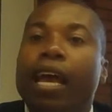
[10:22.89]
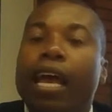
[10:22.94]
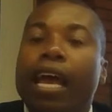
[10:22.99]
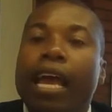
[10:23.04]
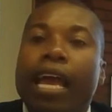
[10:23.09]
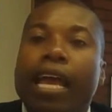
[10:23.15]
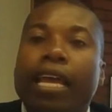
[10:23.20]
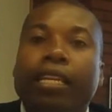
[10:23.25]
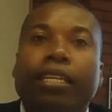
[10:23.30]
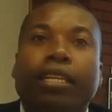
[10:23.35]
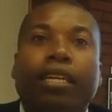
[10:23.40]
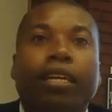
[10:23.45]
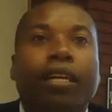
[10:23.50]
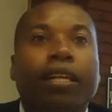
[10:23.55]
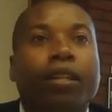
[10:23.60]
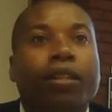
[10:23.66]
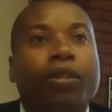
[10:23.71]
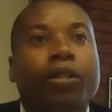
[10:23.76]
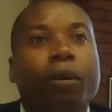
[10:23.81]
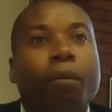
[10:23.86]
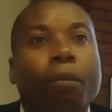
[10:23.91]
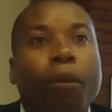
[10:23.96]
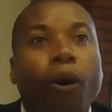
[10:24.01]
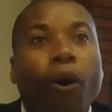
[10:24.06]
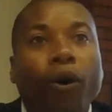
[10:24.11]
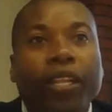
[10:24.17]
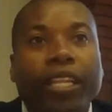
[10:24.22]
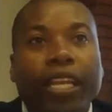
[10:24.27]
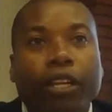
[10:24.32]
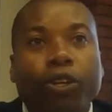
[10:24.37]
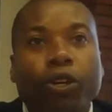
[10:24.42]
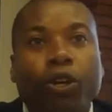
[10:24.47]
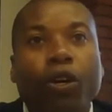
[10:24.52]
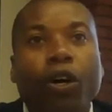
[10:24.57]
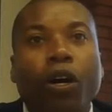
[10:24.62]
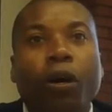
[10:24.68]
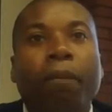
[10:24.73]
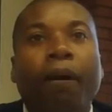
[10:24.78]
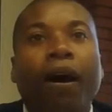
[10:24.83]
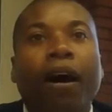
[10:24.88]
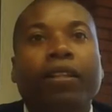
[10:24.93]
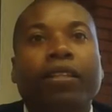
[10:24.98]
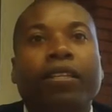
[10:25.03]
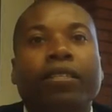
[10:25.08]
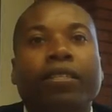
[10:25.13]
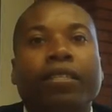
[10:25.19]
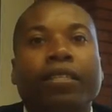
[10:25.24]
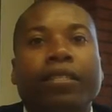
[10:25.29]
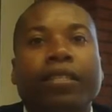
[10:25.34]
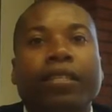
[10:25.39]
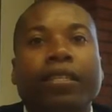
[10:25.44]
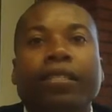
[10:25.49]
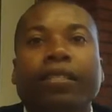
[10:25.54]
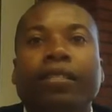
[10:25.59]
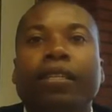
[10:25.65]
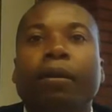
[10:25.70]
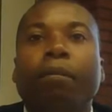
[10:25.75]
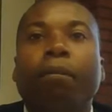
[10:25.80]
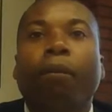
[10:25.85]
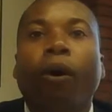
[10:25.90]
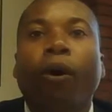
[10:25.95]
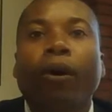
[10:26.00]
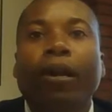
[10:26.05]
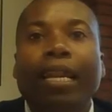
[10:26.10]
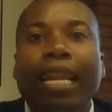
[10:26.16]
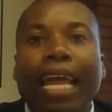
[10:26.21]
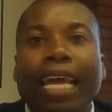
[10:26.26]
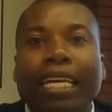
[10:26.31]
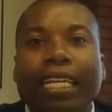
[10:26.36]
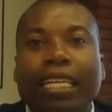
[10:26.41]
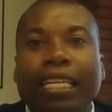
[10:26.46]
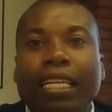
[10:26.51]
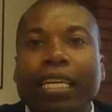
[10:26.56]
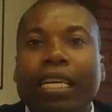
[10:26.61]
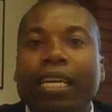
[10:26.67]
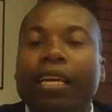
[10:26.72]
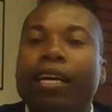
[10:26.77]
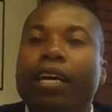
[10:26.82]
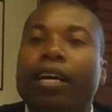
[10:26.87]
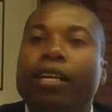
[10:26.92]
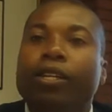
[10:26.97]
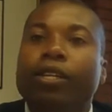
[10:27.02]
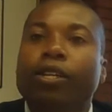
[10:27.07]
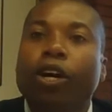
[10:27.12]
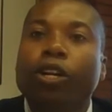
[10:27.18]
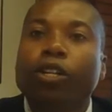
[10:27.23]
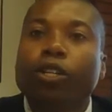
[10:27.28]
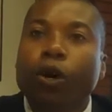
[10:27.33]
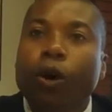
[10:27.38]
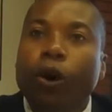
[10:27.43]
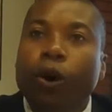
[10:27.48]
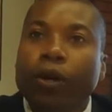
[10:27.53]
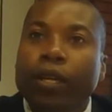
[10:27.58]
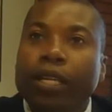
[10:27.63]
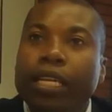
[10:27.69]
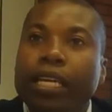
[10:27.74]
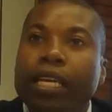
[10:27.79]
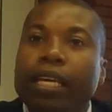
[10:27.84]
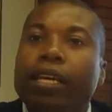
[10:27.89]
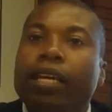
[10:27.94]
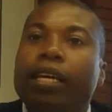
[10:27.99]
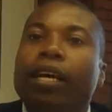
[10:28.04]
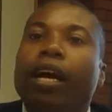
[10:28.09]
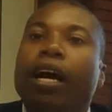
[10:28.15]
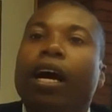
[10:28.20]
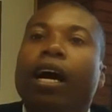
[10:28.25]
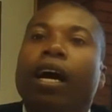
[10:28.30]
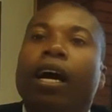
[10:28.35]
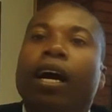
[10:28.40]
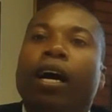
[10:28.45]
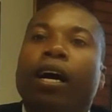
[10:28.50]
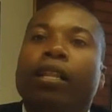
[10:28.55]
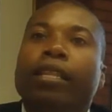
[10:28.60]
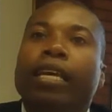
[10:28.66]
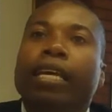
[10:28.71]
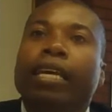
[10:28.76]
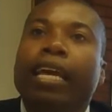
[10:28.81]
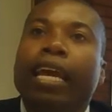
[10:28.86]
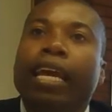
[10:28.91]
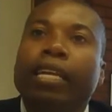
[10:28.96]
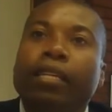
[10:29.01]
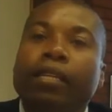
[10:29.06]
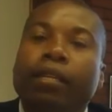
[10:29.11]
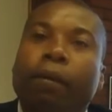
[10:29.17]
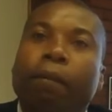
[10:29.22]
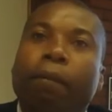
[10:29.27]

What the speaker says: And the more they know about the disease, the more likely not only they can